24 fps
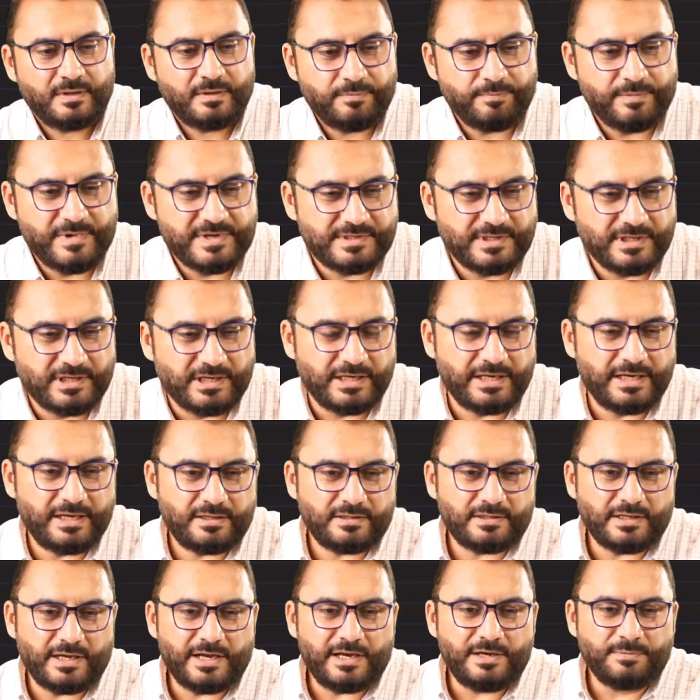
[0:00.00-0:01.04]
basically
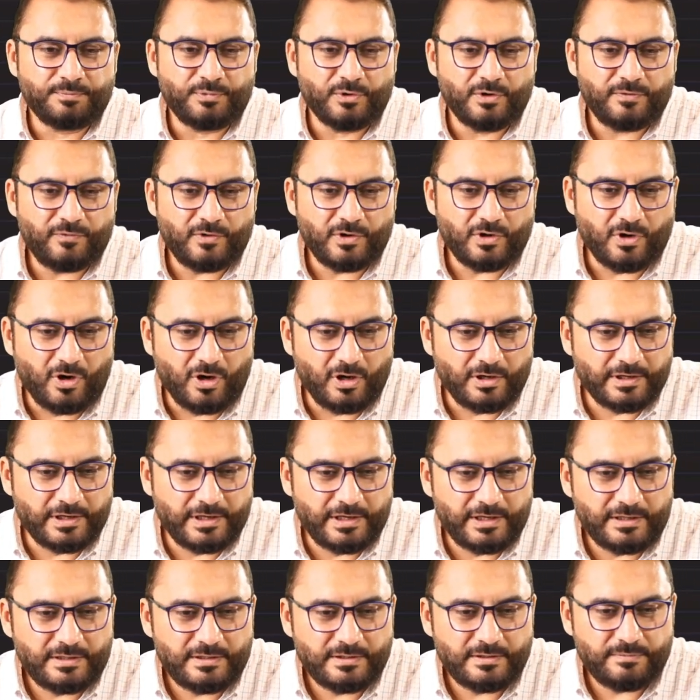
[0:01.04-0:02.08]
the input for OR
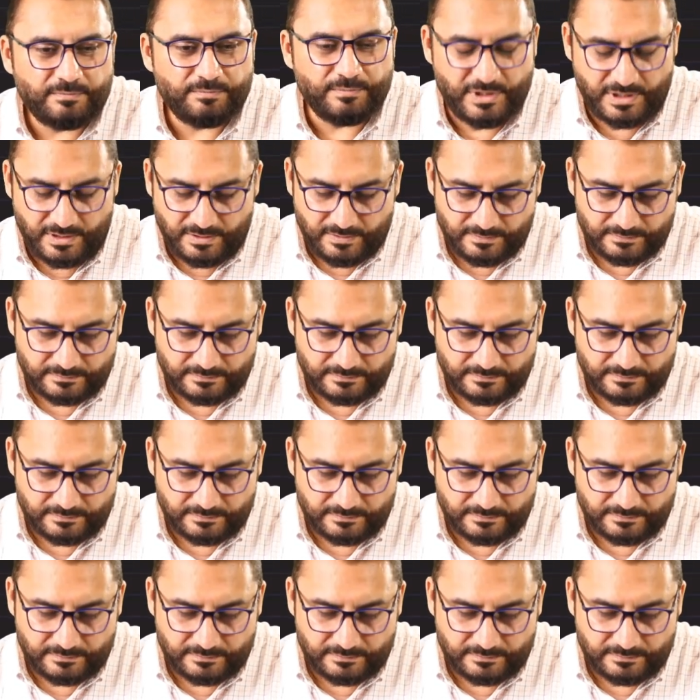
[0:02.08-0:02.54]
gate B.